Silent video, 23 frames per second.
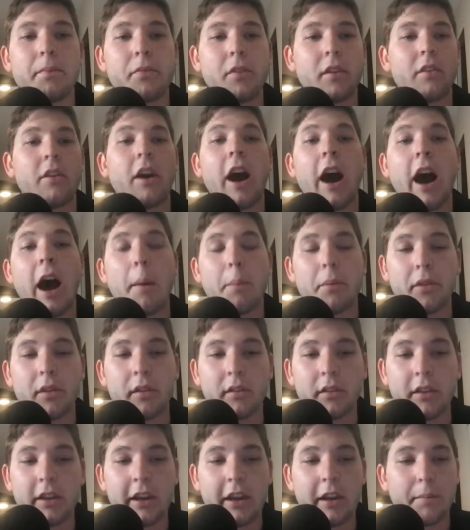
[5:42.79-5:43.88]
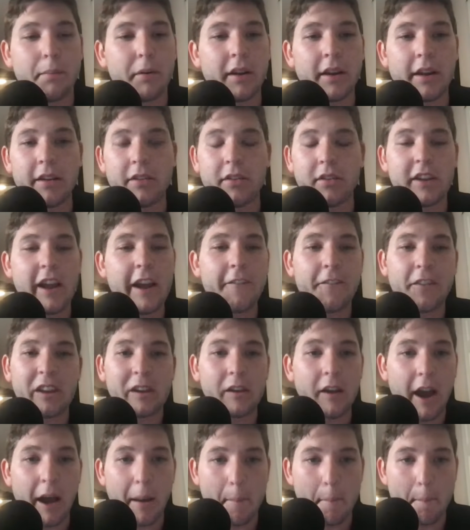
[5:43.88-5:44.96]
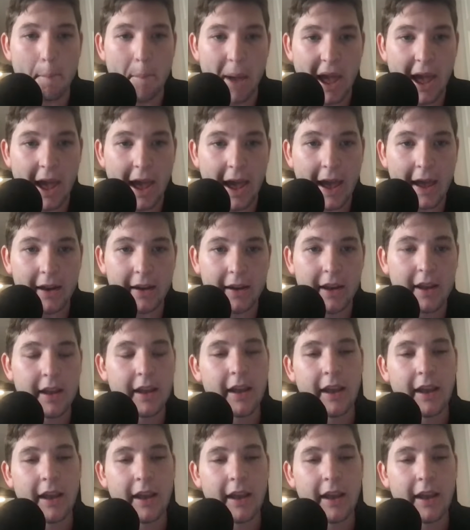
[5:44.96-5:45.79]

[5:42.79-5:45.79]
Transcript: the top of the league, but it's definitely not bad.